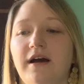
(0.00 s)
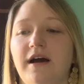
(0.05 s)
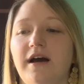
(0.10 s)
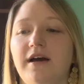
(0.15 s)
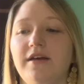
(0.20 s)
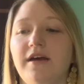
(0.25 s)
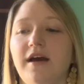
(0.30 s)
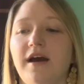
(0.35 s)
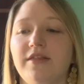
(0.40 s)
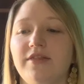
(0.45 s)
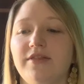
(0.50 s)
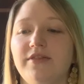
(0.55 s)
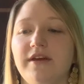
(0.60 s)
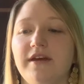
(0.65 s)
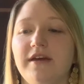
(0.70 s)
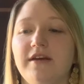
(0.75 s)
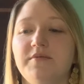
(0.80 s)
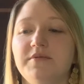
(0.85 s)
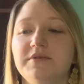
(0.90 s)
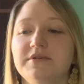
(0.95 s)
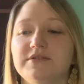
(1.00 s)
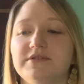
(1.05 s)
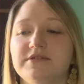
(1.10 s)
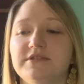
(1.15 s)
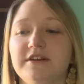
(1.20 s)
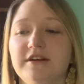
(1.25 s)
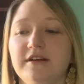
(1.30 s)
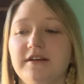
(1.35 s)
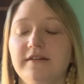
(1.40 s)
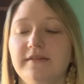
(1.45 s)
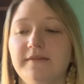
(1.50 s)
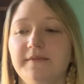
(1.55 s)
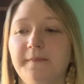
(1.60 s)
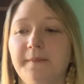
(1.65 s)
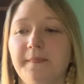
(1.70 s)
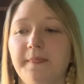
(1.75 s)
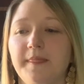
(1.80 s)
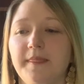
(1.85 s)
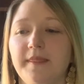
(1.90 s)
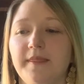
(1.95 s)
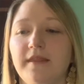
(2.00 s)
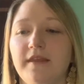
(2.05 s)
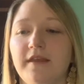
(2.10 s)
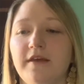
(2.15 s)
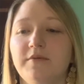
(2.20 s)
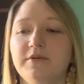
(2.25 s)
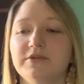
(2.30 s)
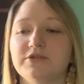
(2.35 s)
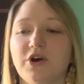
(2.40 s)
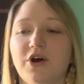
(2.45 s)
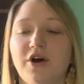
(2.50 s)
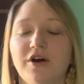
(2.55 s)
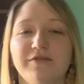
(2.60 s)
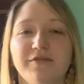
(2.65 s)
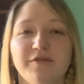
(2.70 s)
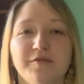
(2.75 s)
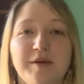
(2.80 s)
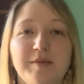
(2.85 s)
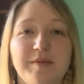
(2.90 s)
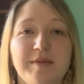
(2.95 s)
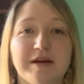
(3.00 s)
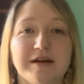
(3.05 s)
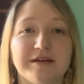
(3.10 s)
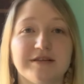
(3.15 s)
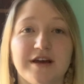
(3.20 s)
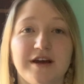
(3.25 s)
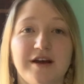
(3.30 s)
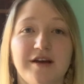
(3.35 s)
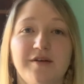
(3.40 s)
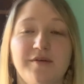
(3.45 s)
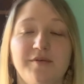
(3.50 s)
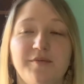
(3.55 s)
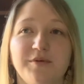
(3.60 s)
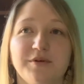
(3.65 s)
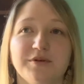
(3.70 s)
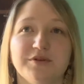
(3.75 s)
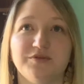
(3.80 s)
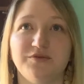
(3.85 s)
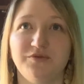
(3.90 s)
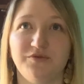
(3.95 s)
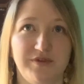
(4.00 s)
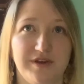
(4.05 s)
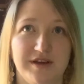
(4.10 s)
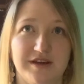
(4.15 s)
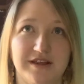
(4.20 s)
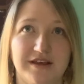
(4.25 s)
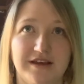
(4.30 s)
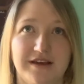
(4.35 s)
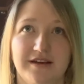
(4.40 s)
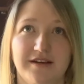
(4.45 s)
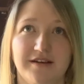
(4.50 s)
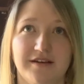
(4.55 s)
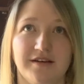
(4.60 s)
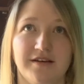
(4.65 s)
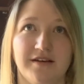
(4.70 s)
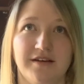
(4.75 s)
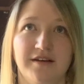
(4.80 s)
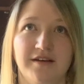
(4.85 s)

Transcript: I think it was hard for me because I was feeling